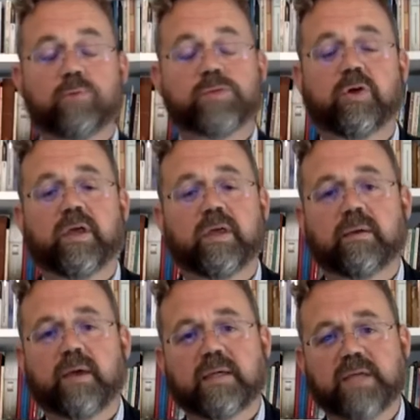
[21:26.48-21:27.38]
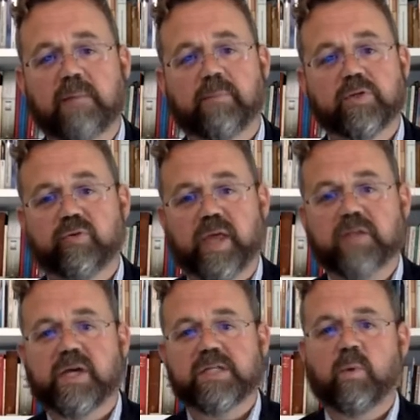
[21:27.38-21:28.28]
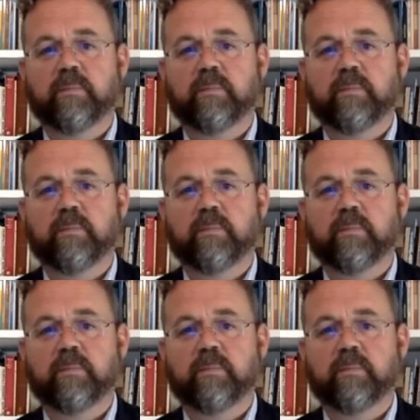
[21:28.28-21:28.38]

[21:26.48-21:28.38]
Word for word: homeschooling example is really interesting